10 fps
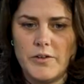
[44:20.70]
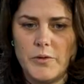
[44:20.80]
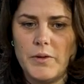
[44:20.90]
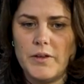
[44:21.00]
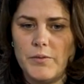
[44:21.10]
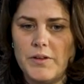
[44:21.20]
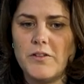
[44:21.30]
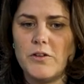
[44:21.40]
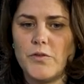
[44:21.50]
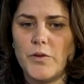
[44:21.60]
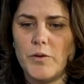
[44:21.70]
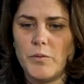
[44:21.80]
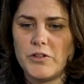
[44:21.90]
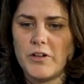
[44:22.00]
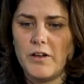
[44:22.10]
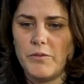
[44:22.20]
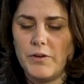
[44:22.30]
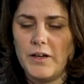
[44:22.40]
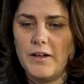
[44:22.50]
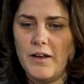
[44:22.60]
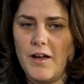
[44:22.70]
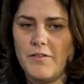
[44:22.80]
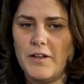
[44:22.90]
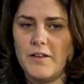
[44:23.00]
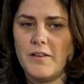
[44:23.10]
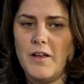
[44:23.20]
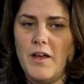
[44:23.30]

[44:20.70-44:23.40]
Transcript: doing the research for you, which I really loved, is